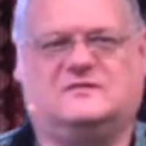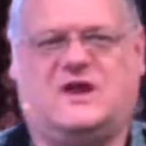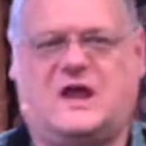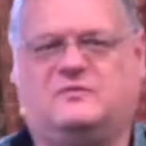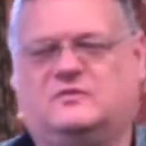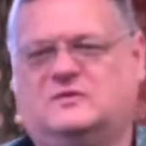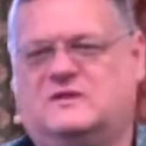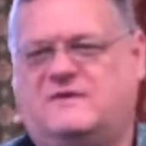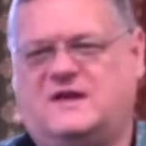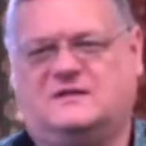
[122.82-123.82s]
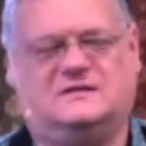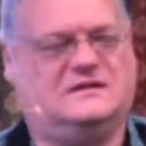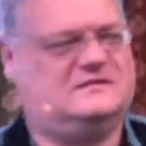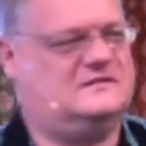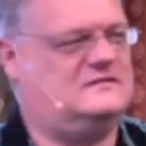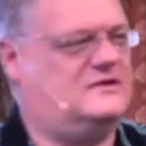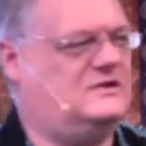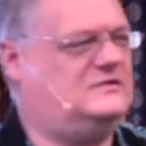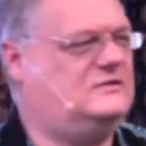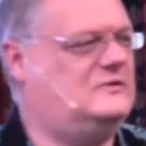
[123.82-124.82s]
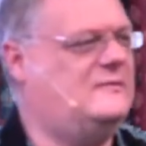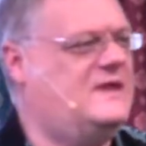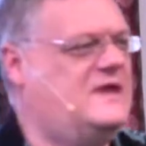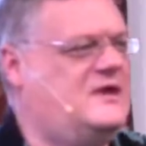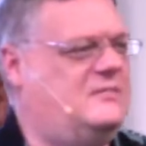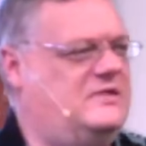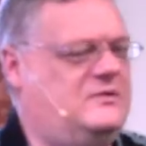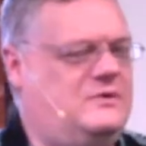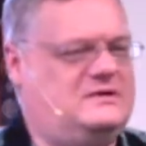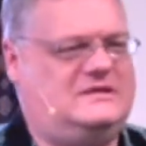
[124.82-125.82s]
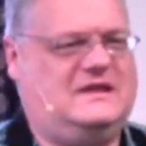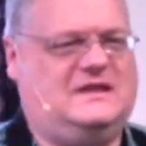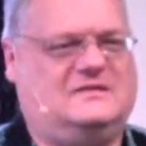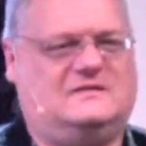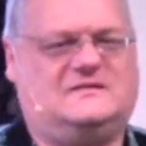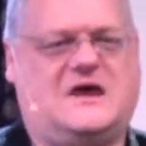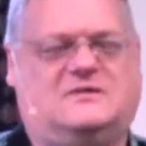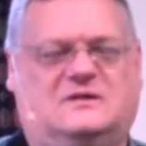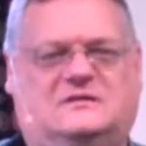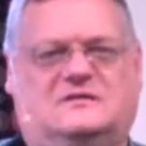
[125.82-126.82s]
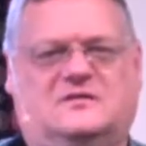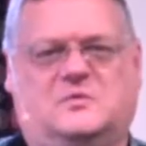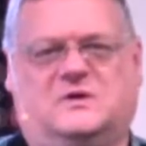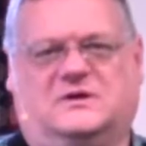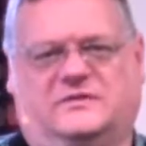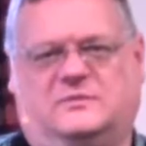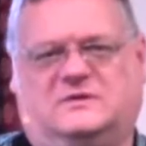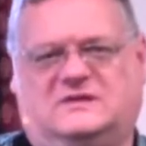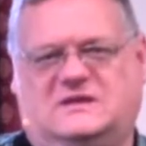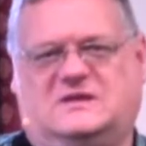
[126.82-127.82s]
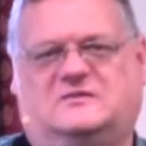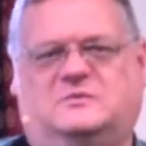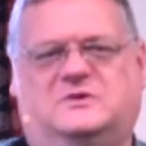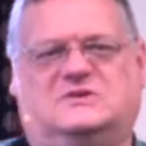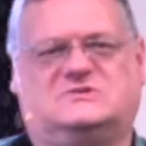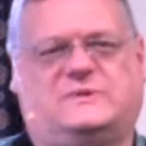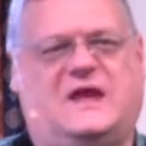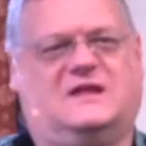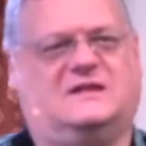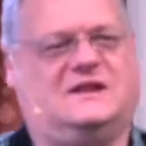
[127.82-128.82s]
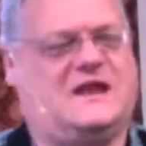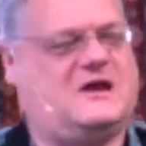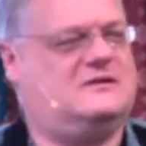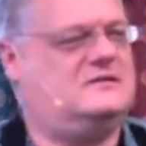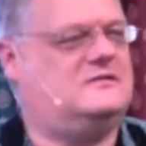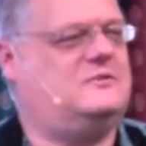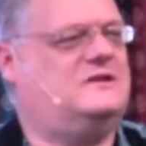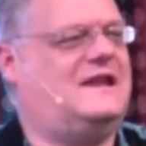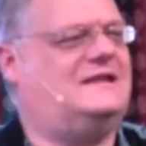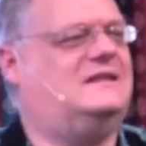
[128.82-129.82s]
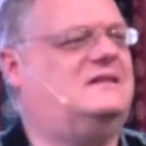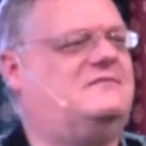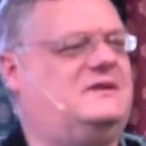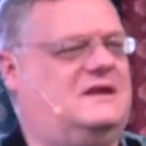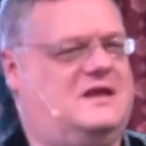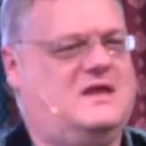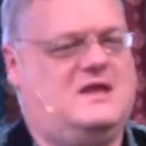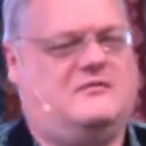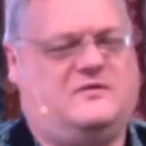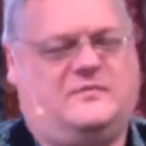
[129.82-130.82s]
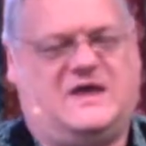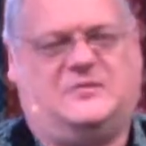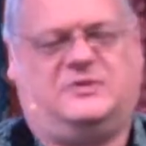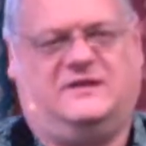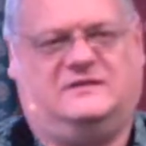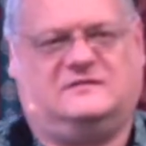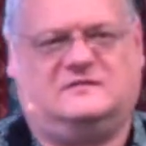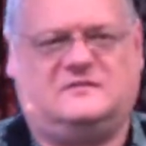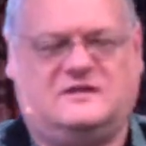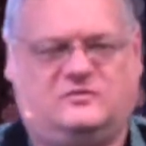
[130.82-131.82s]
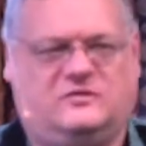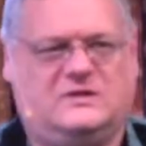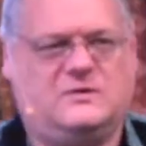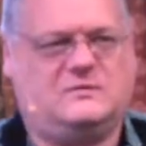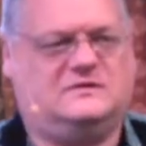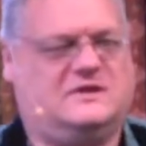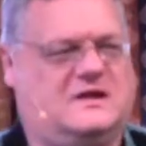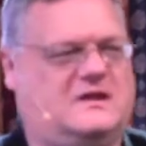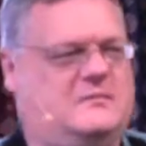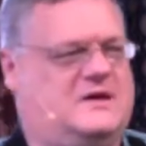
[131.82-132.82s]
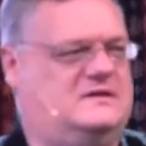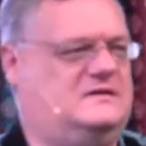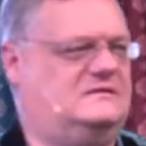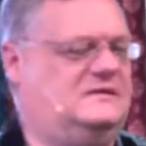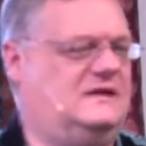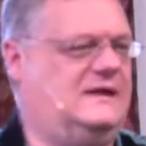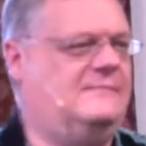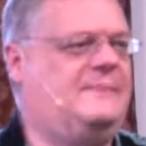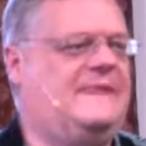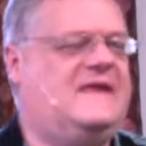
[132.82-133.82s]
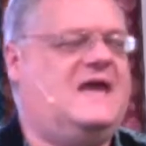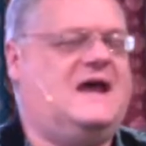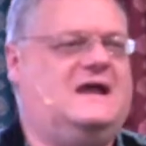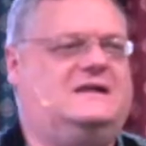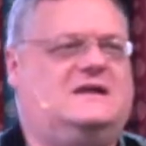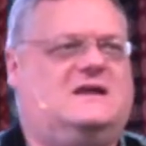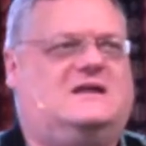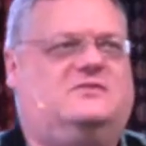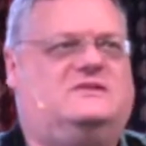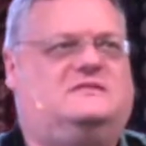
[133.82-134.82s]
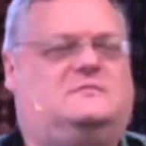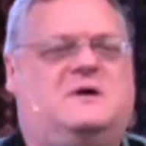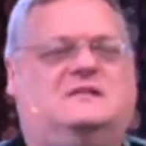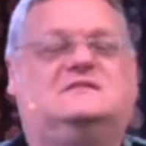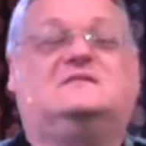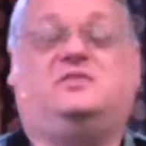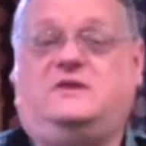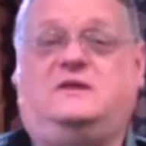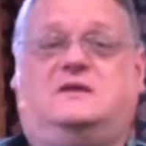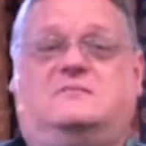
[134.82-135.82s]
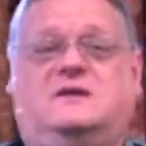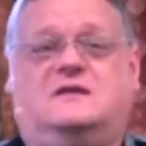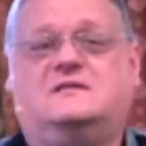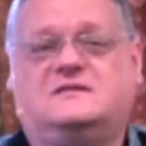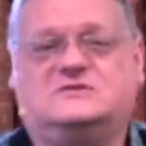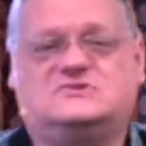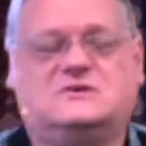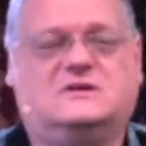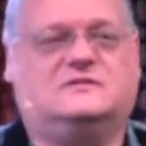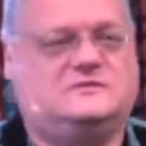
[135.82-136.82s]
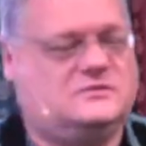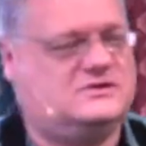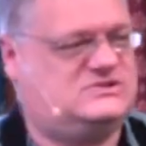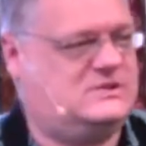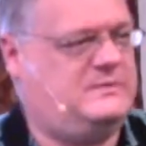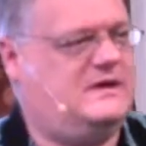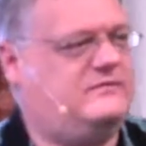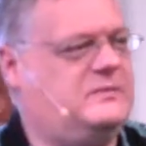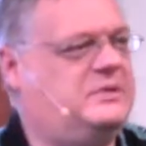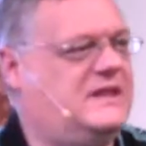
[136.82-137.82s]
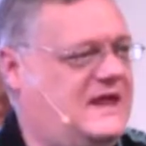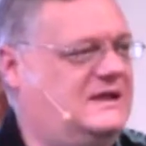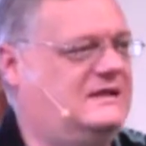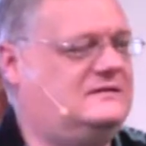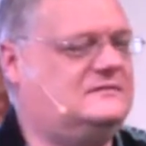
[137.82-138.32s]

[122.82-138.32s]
are absolutely vital and necessary too, but that we're taking this out into the world, that we're taking our spirituality out into the world and living from that place. And so that's really what we're talking about here today. And this month's theme is ensuring stewardship of the planet.